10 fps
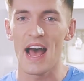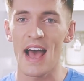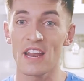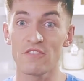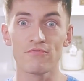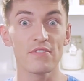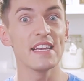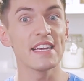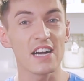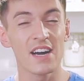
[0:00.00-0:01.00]
and I
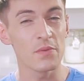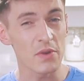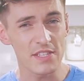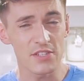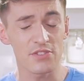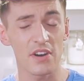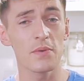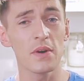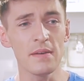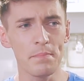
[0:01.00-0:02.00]
really kind of wanted to try
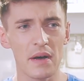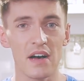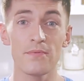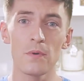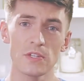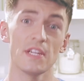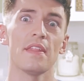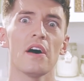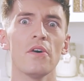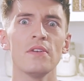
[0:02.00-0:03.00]
one, but unfortunately
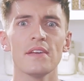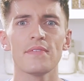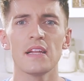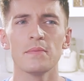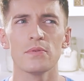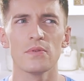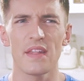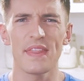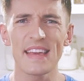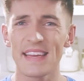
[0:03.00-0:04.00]
they're only available, I
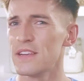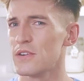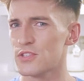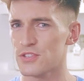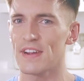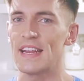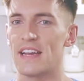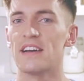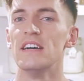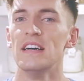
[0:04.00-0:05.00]
think, in
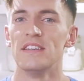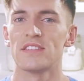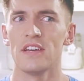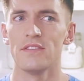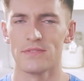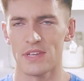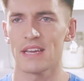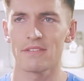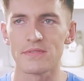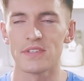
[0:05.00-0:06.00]
Australia. So there was
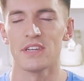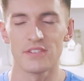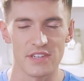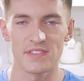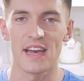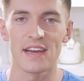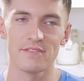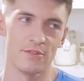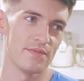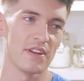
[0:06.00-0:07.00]
like obviously no chance of that.
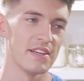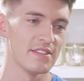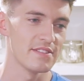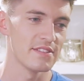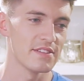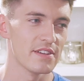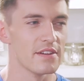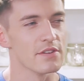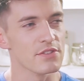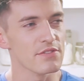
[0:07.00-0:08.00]
I'm not flying
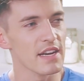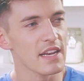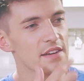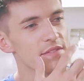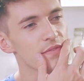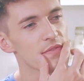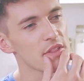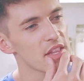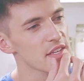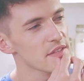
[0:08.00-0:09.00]
to Australia for
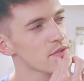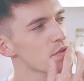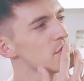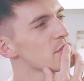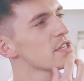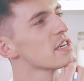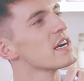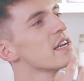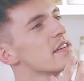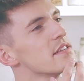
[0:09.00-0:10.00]
this, or should
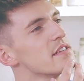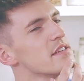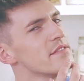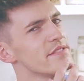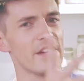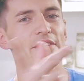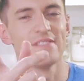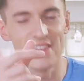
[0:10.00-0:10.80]
I? No.